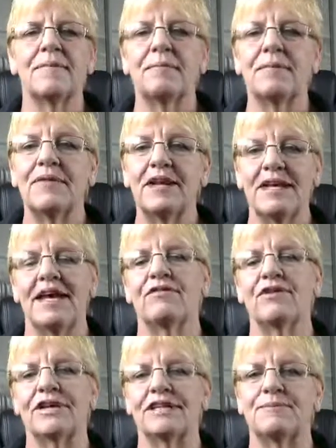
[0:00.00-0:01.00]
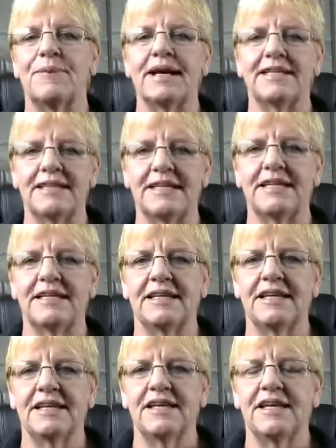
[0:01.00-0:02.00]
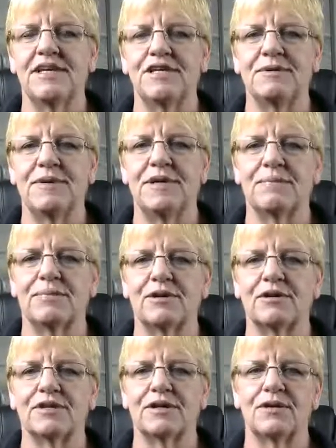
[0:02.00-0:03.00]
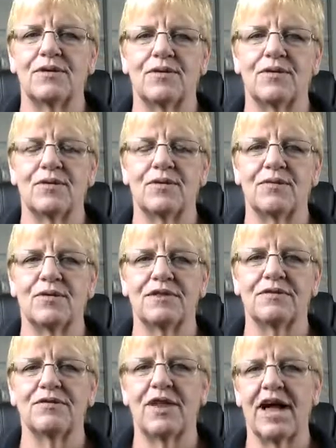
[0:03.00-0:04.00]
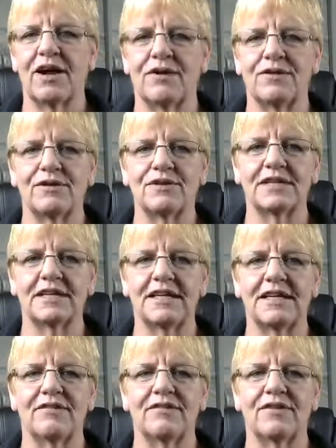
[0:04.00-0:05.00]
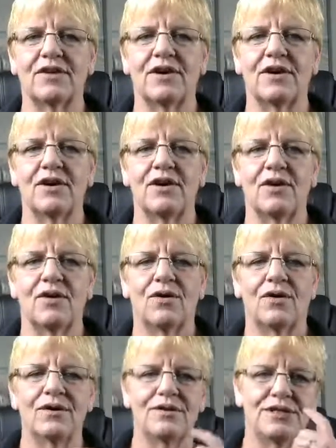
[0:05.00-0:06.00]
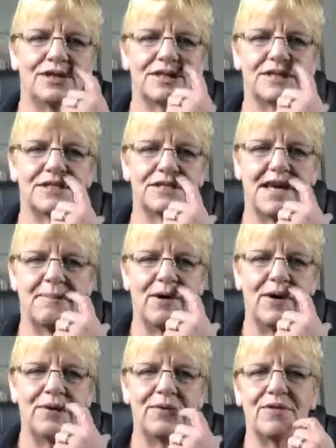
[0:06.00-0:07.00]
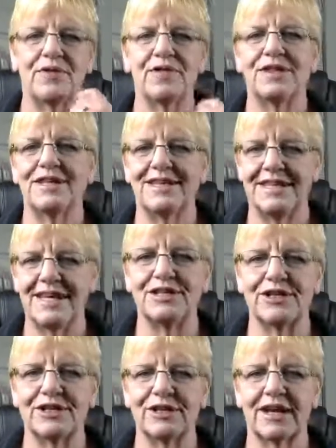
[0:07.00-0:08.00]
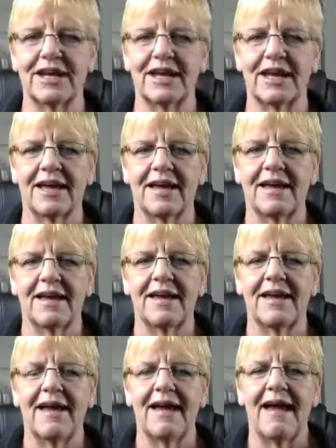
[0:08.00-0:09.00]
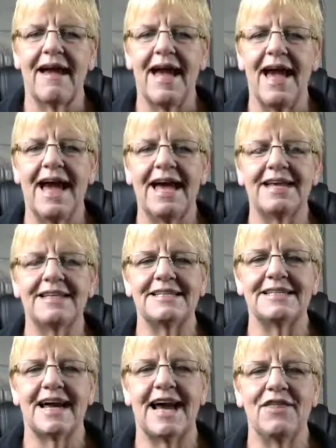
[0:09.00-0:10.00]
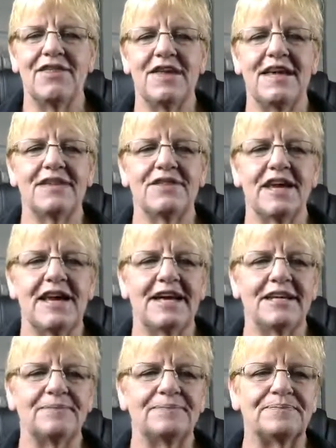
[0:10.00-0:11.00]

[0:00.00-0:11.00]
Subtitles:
but they never expect it to be the person with the flag on their sleeve or who took the same oath that they took. And I think that